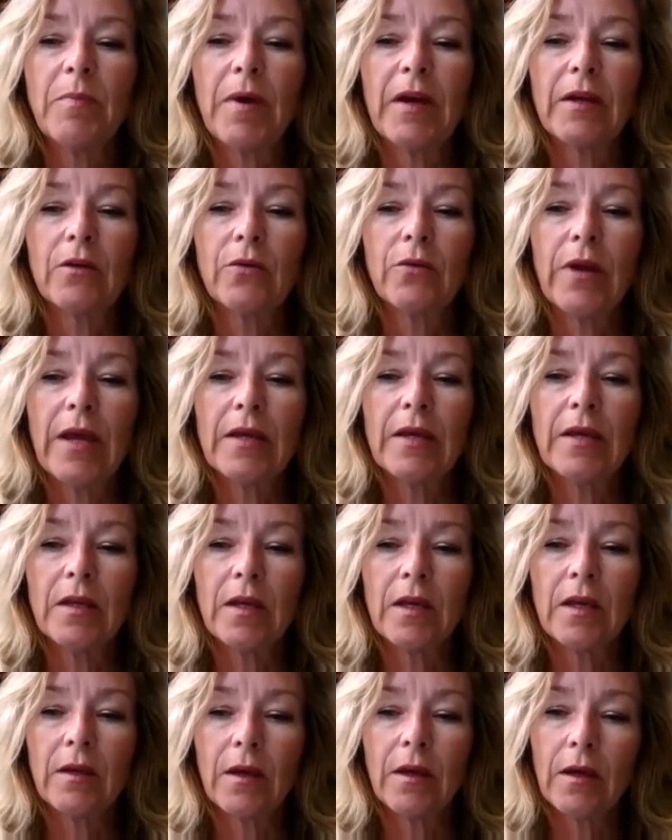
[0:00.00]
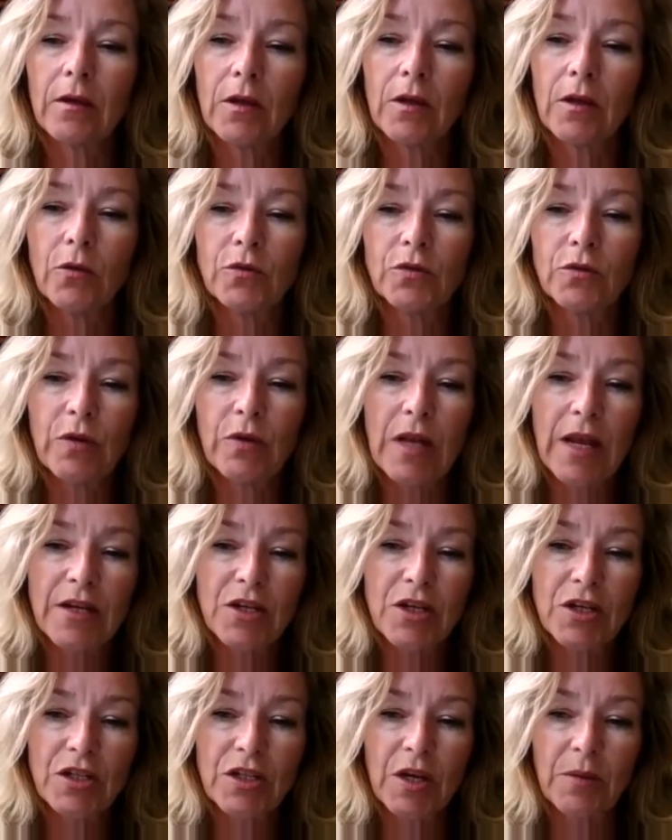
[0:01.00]
by creating close
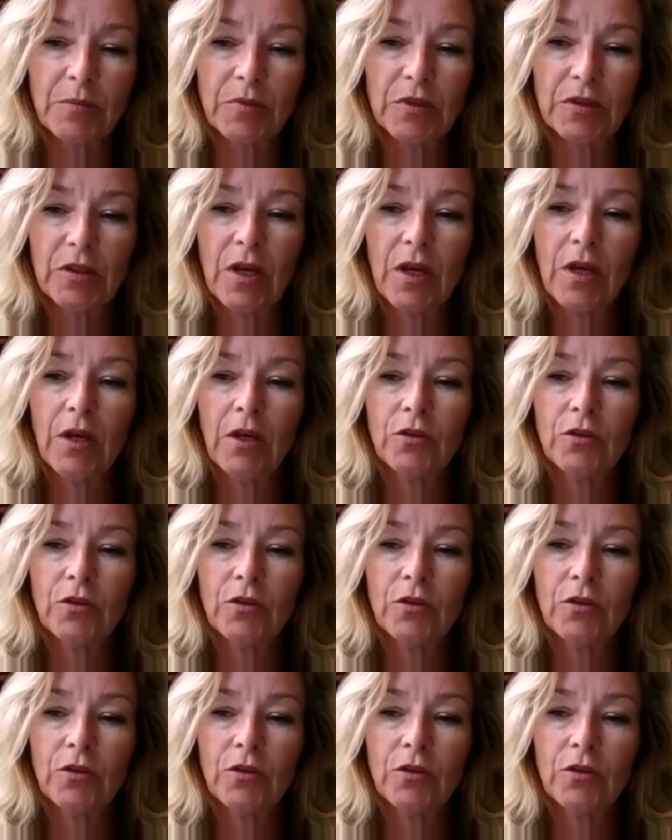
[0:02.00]
relationships